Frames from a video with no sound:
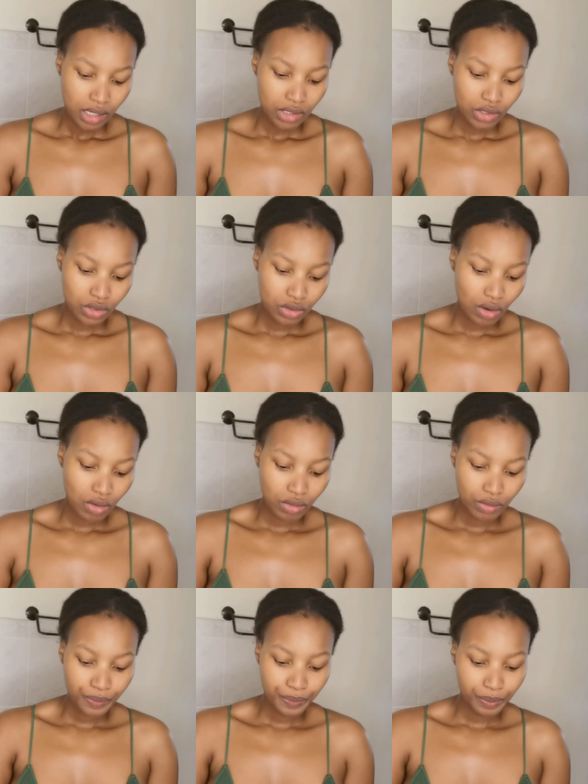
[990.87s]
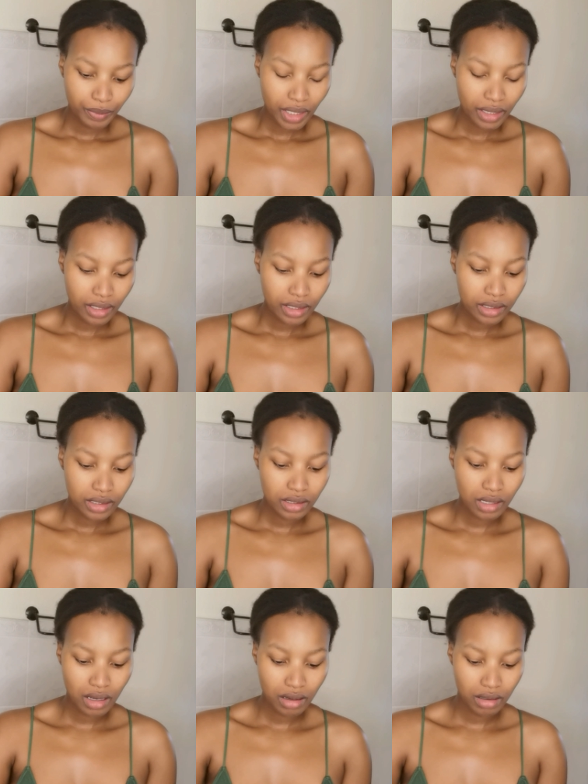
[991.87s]
So this
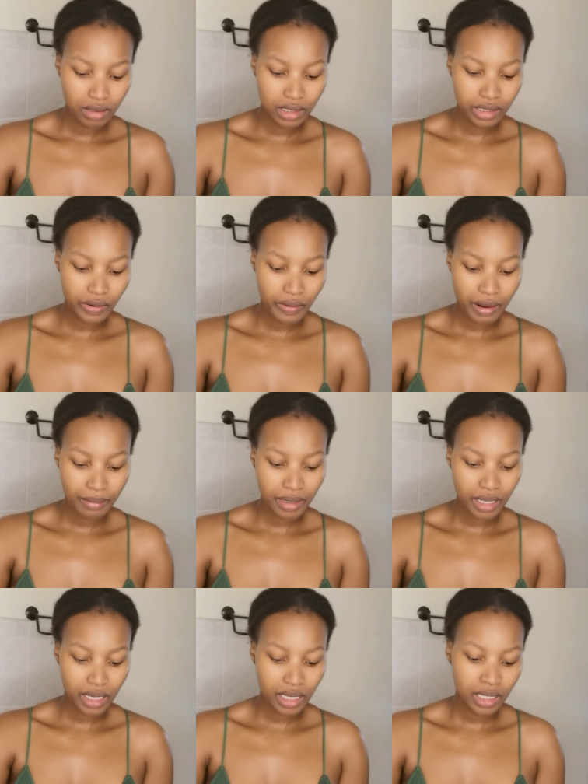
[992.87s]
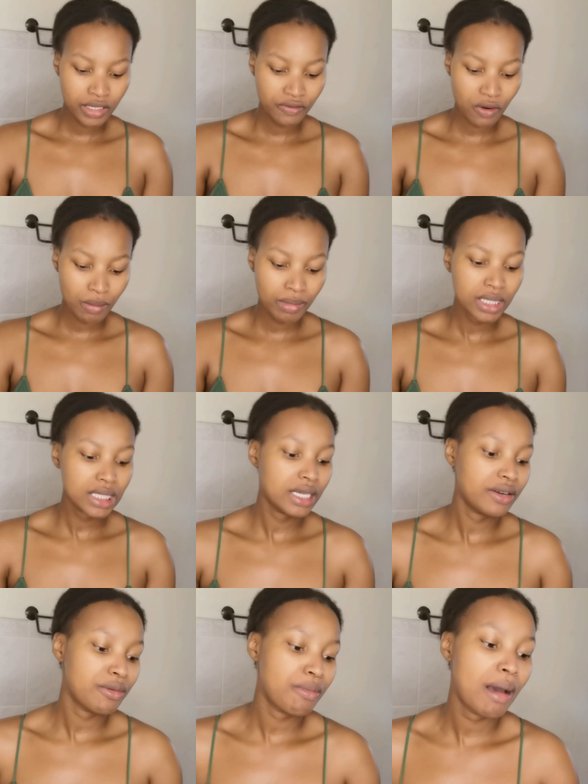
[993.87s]
serum is from the
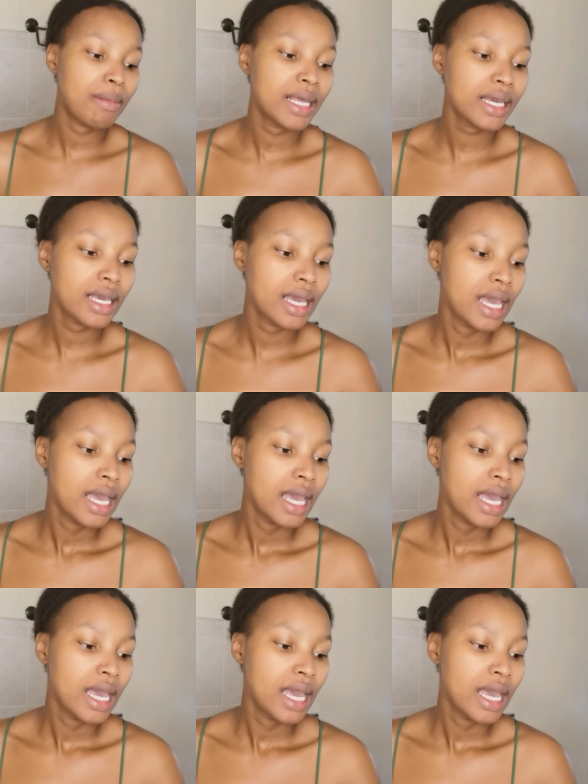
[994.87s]
Skin Republic.